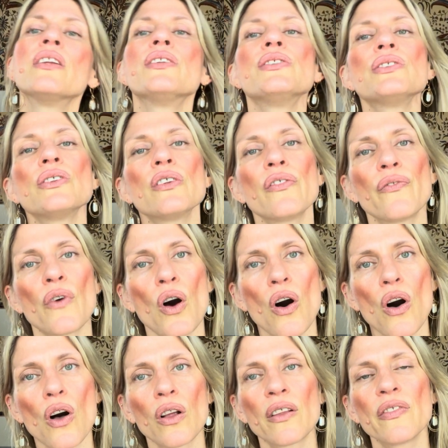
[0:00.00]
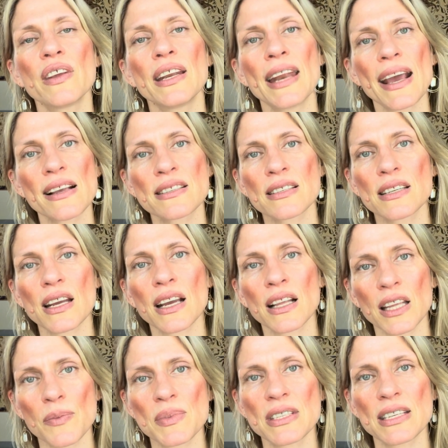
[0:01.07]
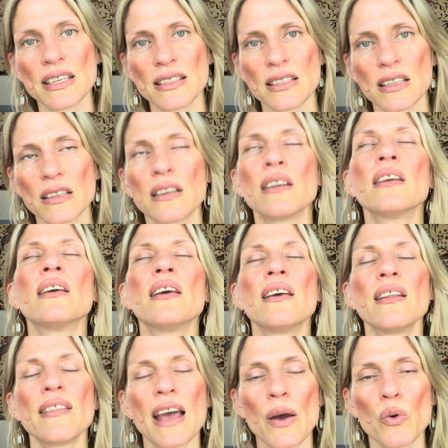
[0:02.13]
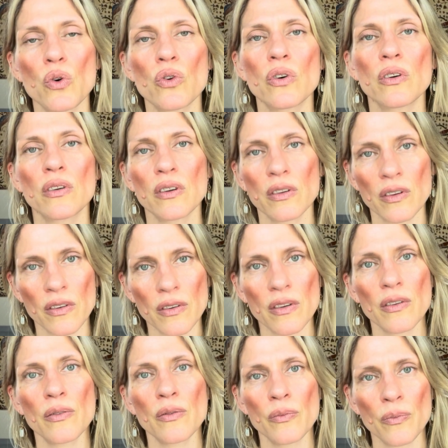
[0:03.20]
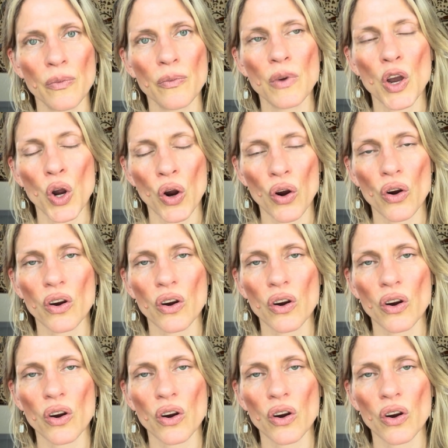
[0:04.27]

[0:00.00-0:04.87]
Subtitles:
to the fall, the next eclipse season that will occur